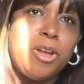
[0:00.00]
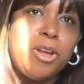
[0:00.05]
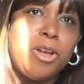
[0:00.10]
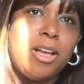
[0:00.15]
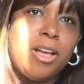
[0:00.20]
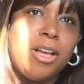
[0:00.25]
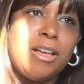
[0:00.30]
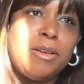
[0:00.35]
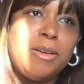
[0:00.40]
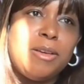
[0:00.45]

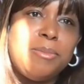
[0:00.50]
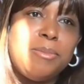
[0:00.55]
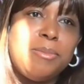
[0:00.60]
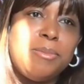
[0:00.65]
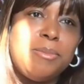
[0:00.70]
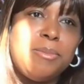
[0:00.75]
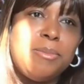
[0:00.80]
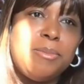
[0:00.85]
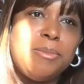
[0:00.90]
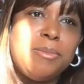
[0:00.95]
um, is
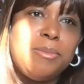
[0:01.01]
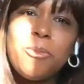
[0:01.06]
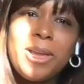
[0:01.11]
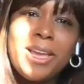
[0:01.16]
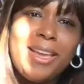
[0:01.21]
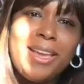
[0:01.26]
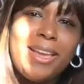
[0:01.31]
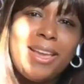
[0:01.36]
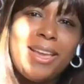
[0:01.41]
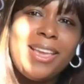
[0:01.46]
some
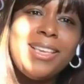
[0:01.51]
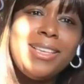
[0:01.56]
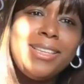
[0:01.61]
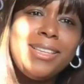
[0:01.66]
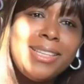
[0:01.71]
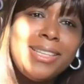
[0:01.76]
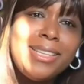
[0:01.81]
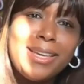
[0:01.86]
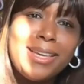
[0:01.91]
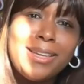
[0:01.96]
way
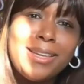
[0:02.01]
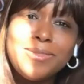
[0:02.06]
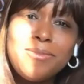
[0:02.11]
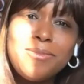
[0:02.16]
healing